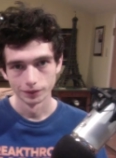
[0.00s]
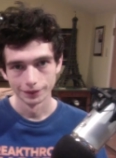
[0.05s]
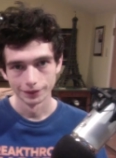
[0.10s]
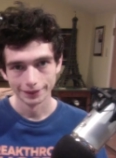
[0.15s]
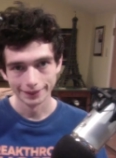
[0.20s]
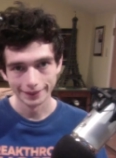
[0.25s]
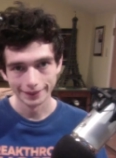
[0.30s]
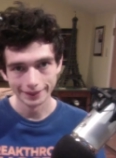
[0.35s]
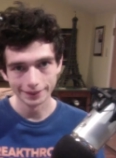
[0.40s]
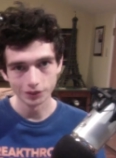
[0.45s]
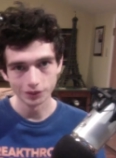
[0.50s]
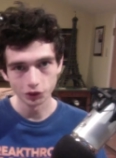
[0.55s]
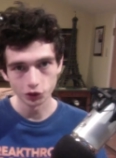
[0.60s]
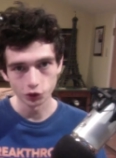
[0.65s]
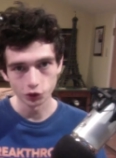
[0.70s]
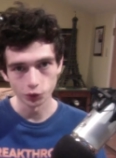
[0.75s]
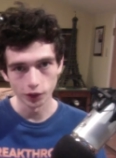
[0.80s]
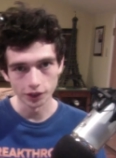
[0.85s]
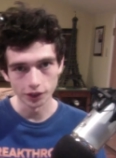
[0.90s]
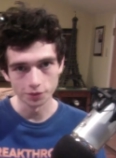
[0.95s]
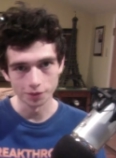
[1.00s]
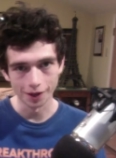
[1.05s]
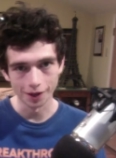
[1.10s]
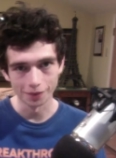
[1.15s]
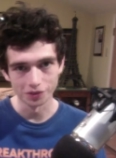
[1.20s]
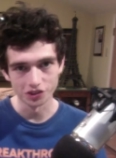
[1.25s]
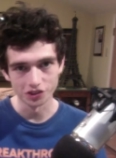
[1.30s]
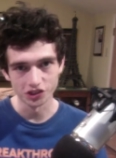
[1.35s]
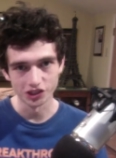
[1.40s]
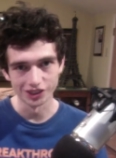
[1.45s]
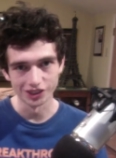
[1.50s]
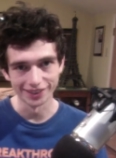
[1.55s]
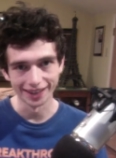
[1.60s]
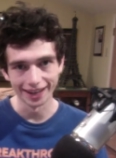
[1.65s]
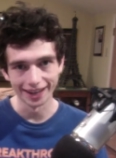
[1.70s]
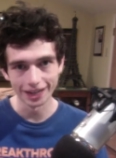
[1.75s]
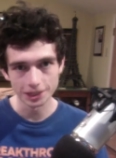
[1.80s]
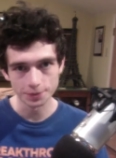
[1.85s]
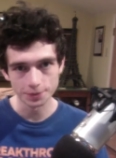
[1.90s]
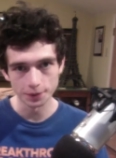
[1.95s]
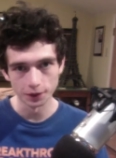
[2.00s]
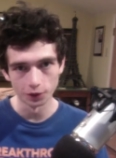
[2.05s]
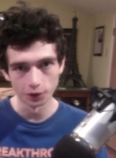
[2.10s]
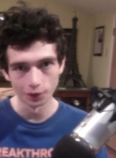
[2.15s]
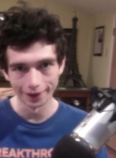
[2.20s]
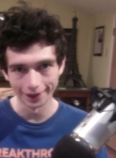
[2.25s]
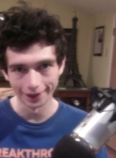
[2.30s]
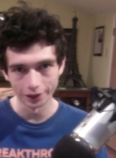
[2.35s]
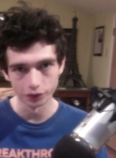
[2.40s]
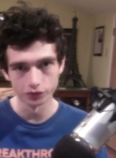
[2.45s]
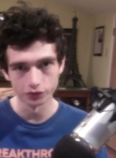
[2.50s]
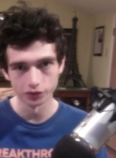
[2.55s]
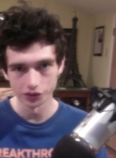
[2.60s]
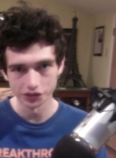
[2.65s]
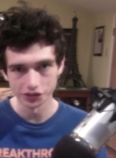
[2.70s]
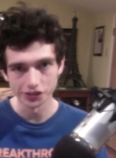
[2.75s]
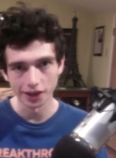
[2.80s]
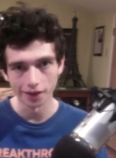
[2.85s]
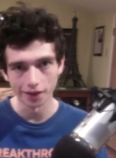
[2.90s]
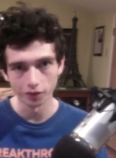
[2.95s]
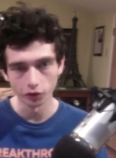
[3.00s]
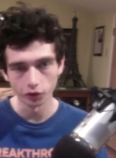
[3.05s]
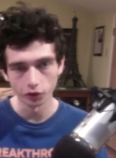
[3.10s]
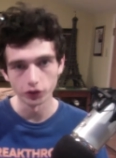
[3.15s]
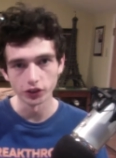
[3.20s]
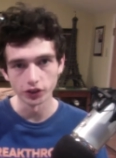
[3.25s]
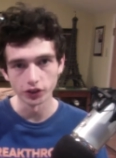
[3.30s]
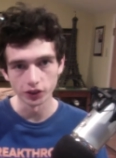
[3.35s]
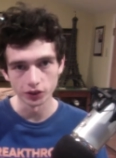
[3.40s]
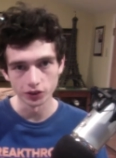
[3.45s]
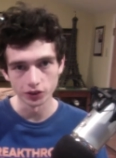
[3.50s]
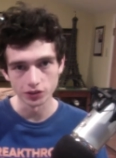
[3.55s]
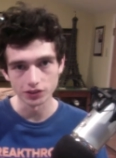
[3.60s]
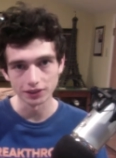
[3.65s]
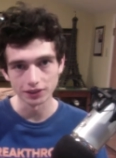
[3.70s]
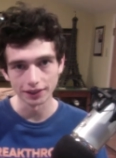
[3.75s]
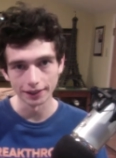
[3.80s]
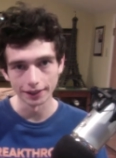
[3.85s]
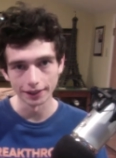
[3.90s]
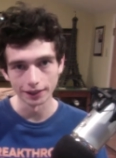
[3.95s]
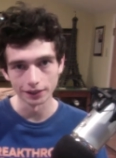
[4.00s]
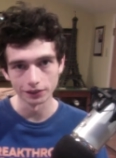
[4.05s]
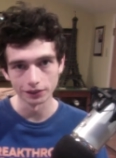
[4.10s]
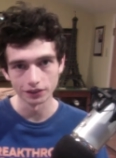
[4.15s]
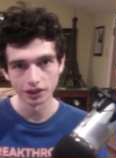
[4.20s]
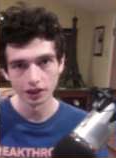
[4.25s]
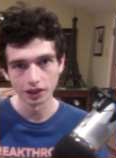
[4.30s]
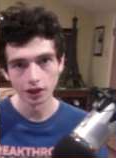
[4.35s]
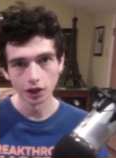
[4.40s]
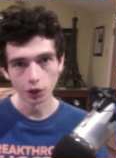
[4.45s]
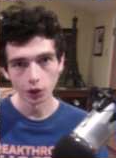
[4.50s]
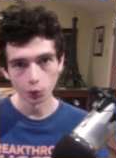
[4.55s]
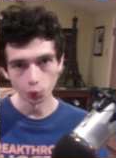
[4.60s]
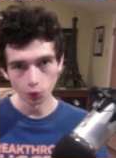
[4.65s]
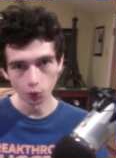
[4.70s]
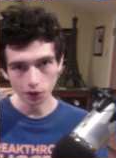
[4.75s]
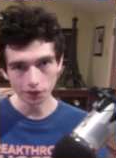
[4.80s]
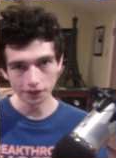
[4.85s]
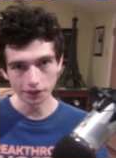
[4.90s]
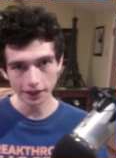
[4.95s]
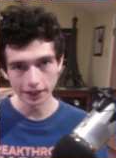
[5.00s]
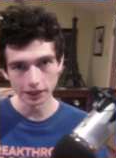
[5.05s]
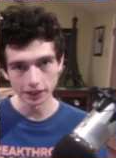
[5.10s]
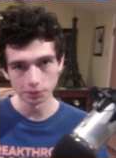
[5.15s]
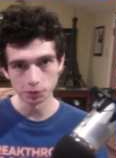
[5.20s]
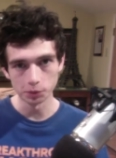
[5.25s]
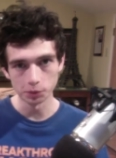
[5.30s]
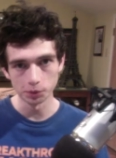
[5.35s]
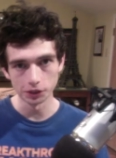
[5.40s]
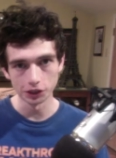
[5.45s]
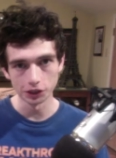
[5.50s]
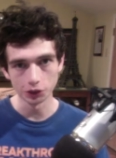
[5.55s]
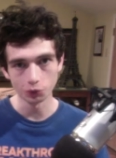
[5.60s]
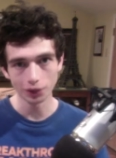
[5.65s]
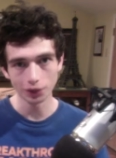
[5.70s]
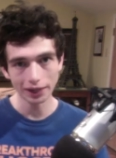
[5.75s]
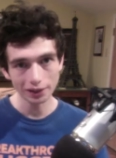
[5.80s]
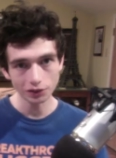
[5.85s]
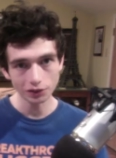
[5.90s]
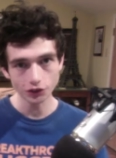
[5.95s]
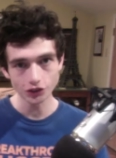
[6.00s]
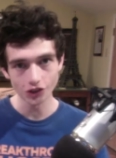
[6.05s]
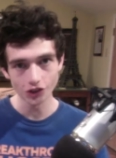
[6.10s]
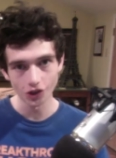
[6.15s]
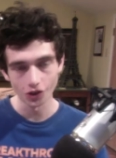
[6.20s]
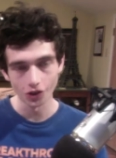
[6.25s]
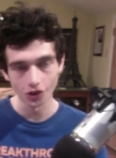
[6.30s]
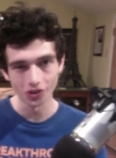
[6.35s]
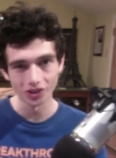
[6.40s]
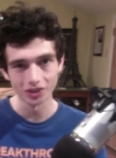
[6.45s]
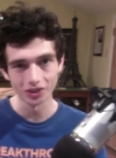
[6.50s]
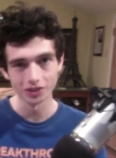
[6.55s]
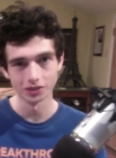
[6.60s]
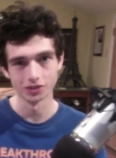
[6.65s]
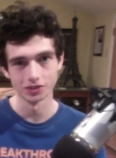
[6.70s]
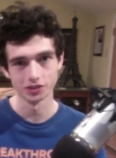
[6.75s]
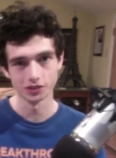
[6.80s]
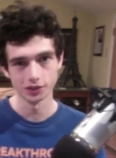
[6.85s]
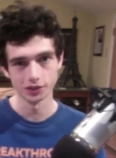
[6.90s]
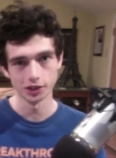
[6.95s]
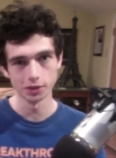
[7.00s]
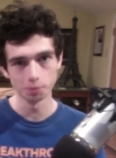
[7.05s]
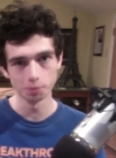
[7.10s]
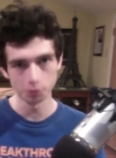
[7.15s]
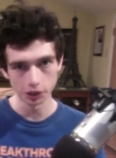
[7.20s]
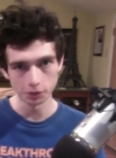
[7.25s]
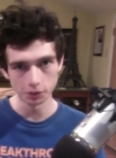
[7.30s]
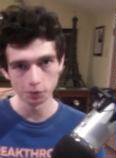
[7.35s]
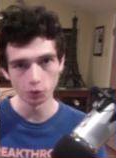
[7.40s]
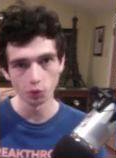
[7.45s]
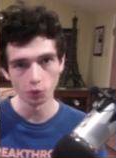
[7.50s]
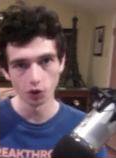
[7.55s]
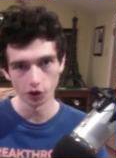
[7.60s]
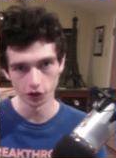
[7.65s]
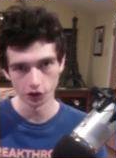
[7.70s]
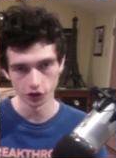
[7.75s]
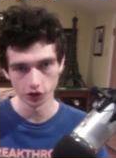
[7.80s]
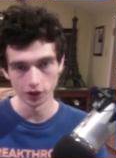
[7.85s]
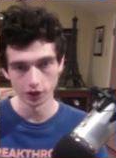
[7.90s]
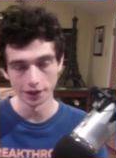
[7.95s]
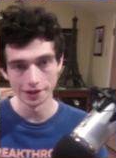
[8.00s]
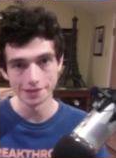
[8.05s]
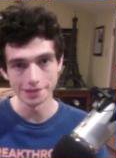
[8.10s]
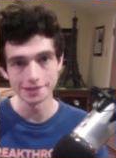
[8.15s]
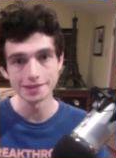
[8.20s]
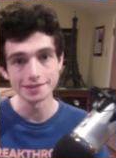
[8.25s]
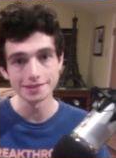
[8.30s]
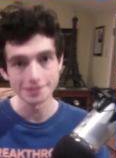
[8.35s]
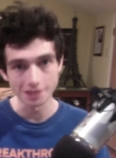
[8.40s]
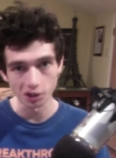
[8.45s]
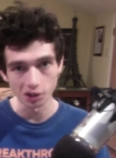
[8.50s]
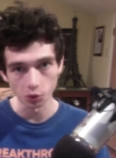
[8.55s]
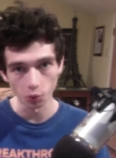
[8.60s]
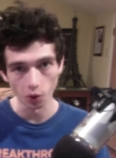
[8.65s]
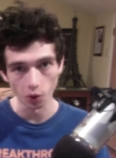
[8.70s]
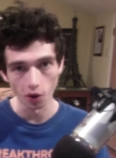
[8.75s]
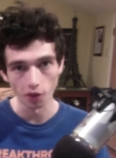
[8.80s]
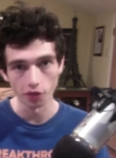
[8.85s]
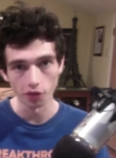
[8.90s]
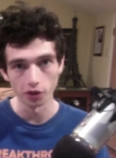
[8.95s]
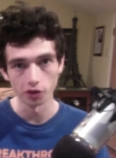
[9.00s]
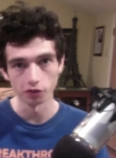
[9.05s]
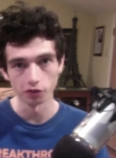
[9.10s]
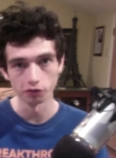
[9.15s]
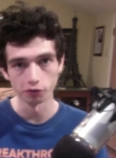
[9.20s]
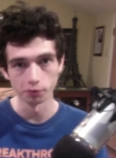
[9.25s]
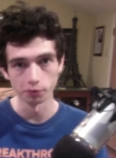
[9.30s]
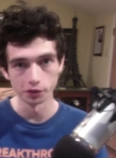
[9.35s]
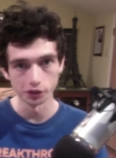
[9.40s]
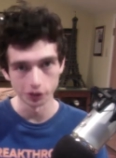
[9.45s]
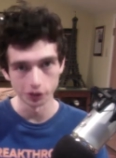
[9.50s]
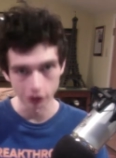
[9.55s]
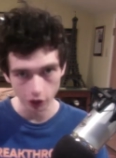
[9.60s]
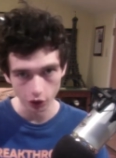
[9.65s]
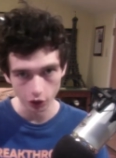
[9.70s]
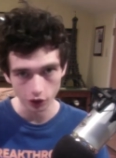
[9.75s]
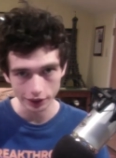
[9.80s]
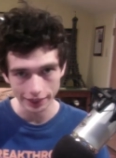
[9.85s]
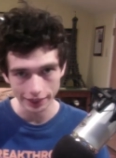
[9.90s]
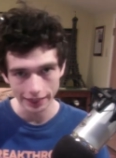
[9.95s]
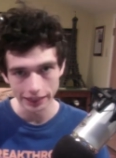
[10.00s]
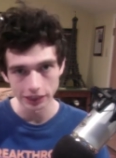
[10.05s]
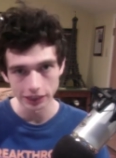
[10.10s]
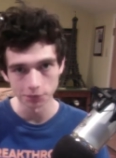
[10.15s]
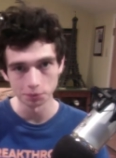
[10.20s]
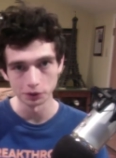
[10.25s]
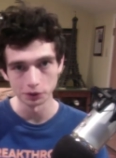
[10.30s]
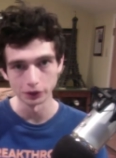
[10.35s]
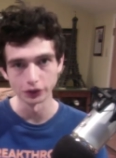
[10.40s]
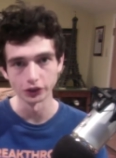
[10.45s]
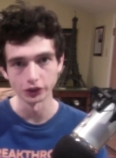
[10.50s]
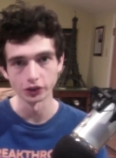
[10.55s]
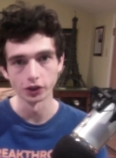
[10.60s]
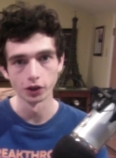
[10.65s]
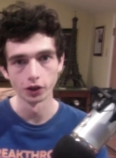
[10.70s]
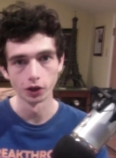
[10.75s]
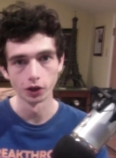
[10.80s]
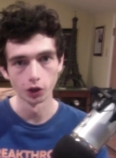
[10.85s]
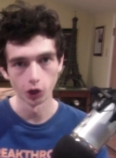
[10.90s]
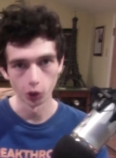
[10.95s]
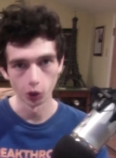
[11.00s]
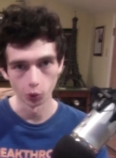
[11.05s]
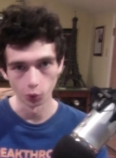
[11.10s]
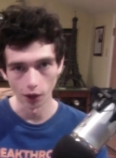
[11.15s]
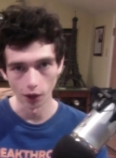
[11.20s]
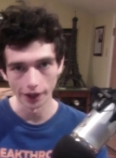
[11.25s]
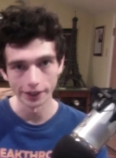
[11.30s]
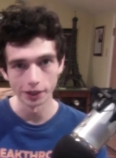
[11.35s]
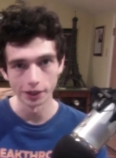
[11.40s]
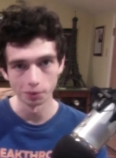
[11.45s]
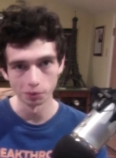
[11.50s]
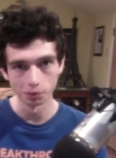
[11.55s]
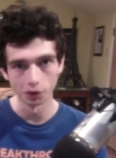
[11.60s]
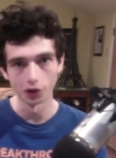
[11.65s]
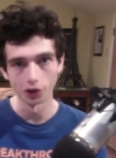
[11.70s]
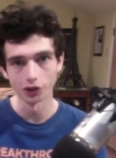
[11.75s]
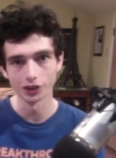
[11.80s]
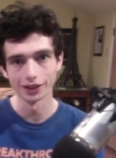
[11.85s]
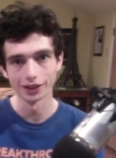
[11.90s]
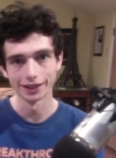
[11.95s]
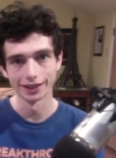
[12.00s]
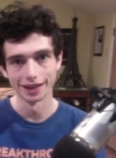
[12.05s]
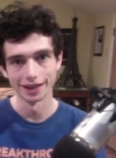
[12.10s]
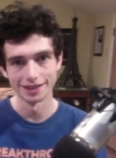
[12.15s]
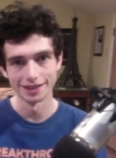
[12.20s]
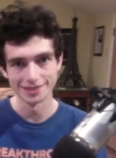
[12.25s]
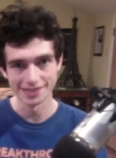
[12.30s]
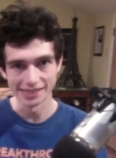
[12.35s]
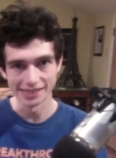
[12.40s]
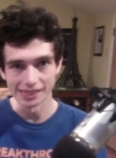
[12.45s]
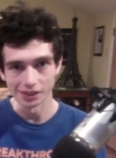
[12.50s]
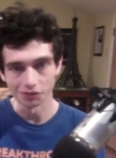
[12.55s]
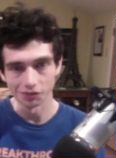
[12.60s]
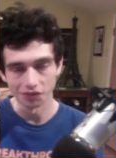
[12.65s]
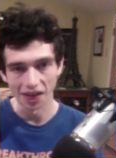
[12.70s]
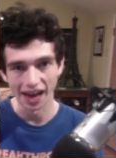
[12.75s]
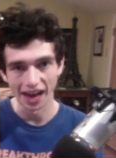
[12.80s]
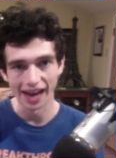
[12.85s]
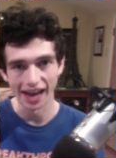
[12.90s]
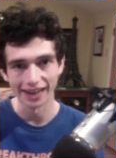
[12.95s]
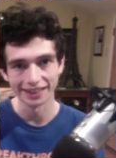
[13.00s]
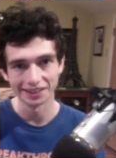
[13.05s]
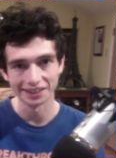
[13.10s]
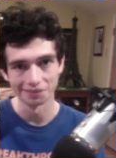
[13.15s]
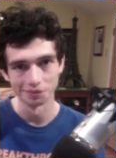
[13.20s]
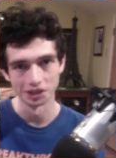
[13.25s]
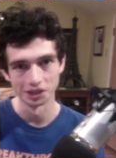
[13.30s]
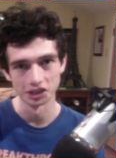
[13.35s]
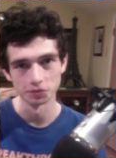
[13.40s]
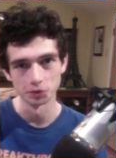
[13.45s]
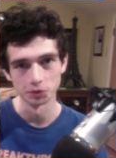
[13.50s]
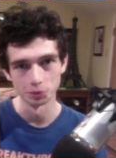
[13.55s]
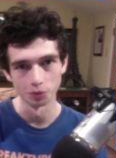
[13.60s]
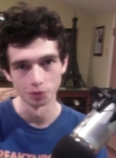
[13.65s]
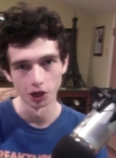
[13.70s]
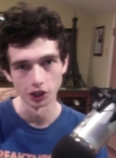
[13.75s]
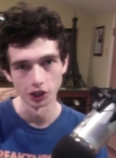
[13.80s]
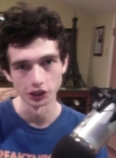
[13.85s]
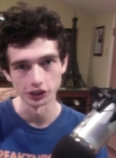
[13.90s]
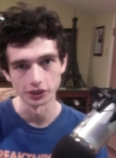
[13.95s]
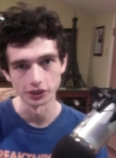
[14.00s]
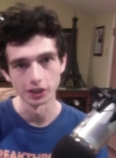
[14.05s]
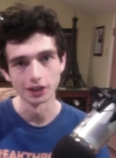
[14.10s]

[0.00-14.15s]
Kindle Direct Publishing has been around for several years, and with KDP being around so long, some people wonder is it still worth it for me to go to KDP, write a book, and see if that can make me money?